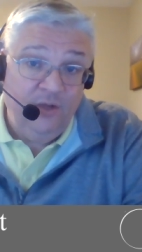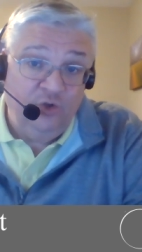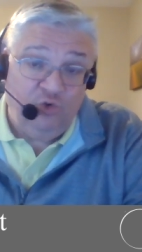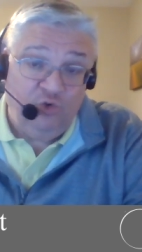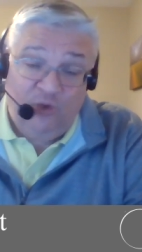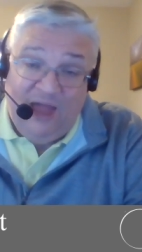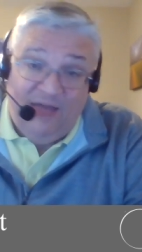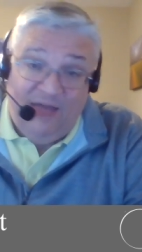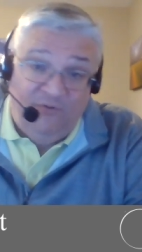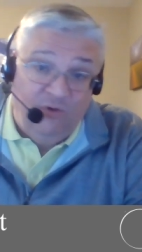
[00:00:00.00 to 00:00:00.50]

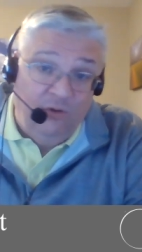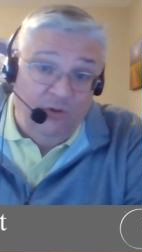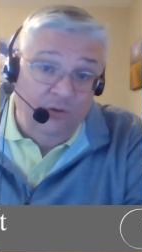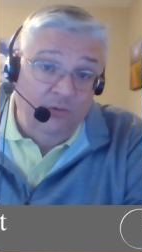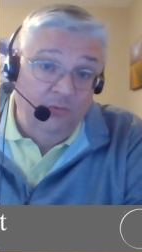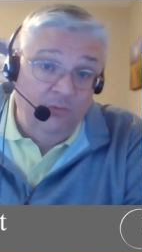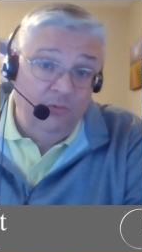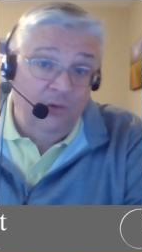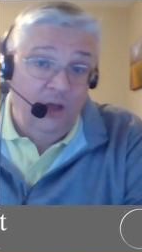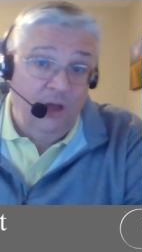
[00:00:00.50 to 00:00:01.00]

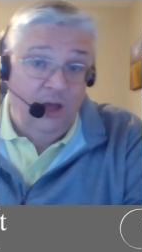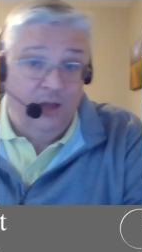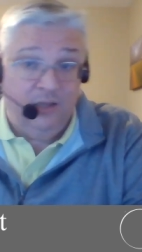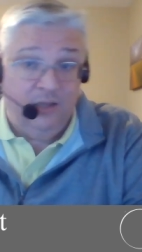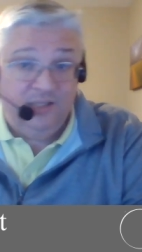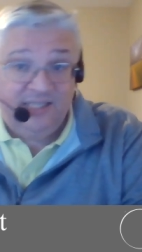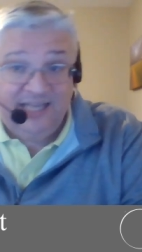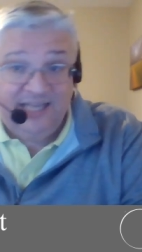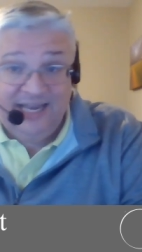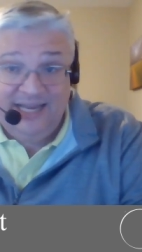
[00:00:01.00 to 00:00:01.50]
Travel,
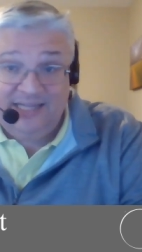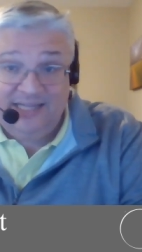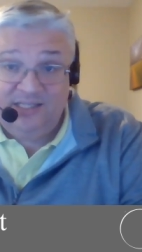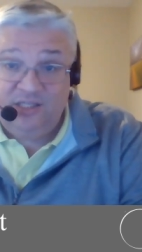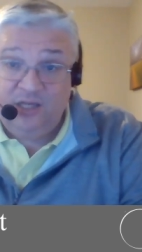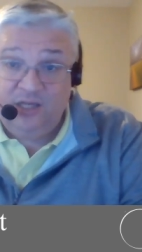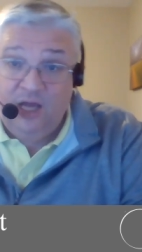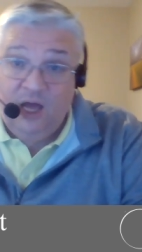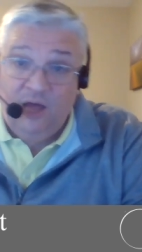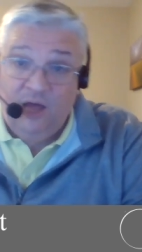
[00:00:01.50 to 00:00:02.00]

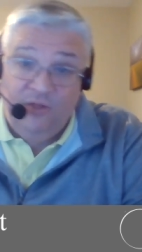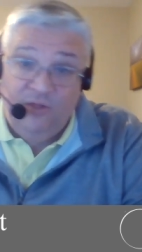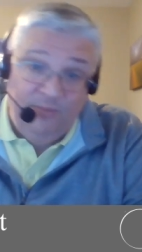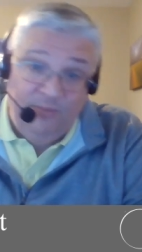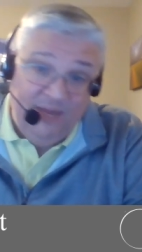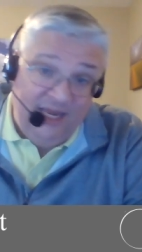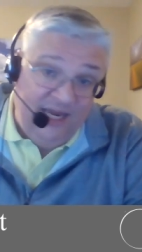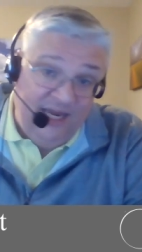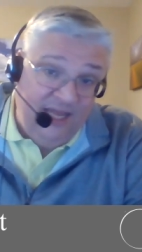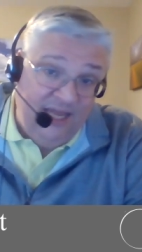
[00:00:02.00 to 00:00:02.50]
on-sites, other
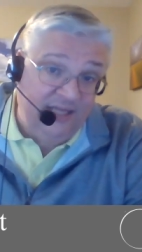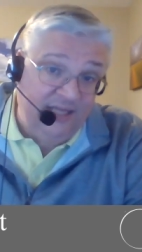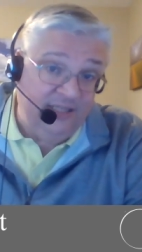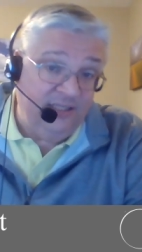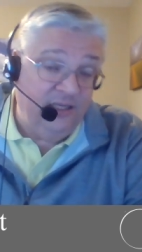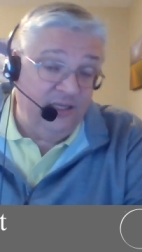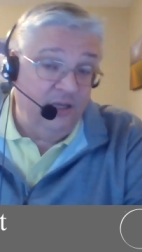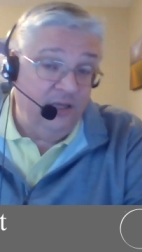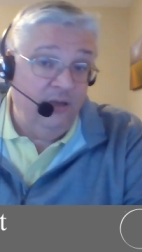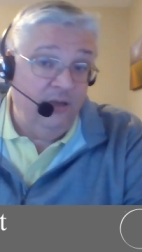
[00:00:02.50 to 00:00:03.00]

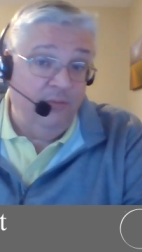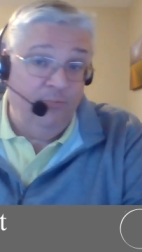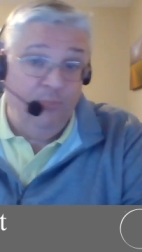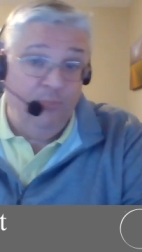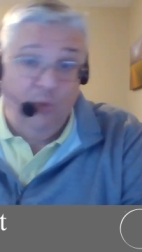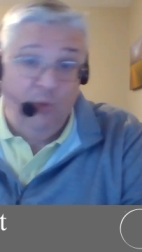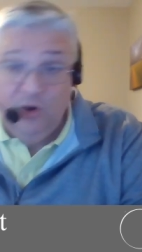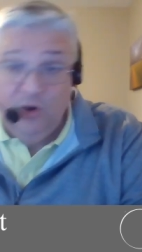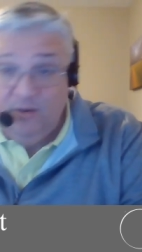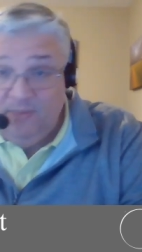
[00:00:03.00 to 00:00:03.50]
meetings,
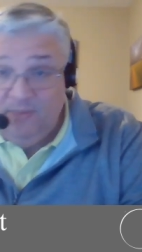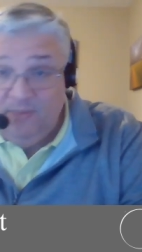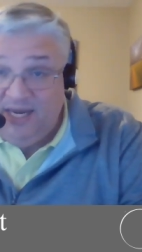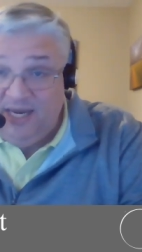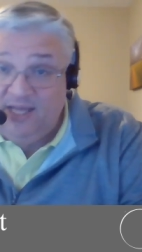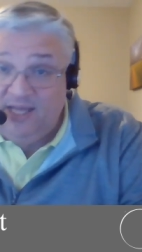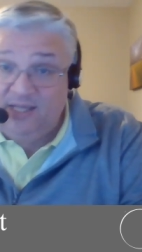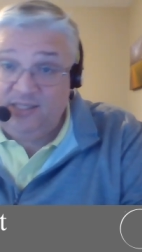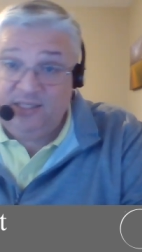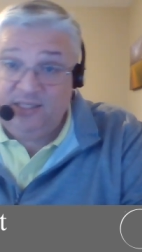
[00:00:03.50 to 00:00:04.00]
board
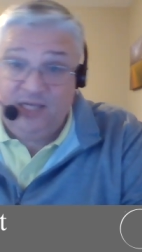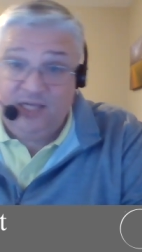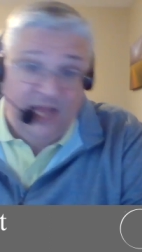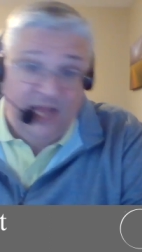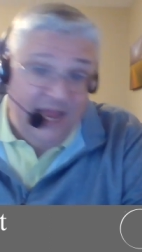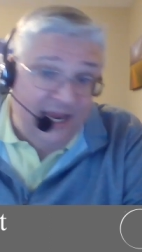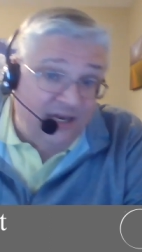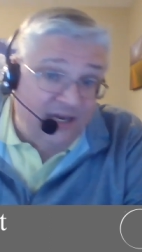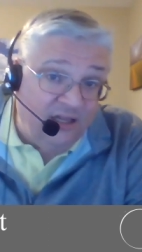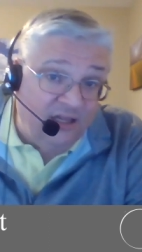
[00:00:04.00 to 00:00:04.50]
meetings,
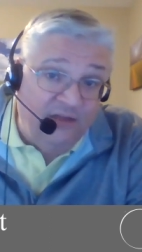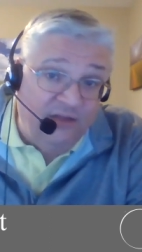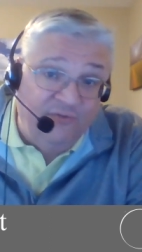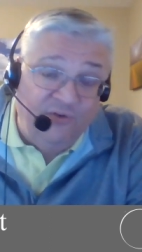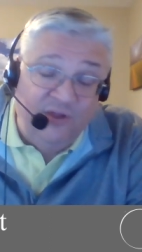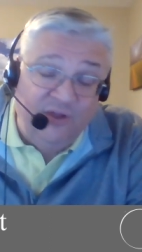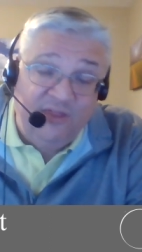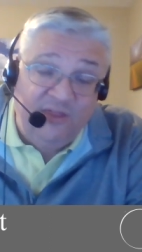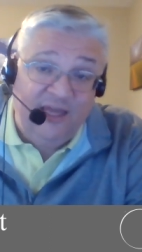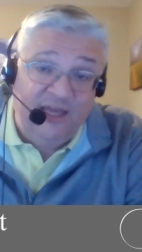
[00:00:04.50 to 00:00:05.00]
client
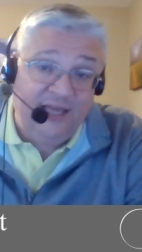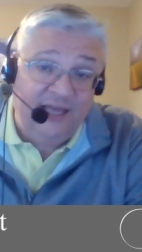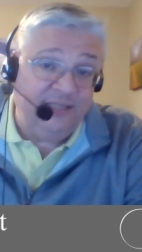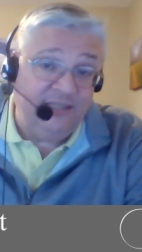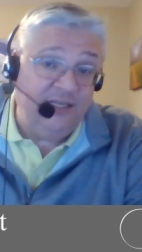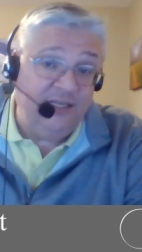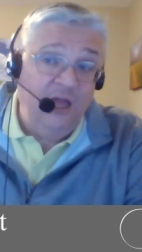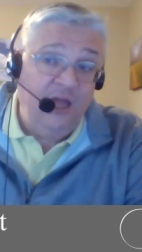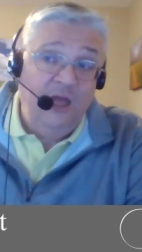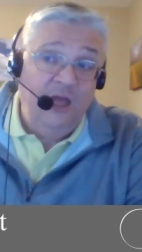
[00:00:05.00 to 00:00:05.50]
delivery
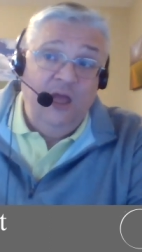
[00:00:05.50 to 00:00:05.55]
things.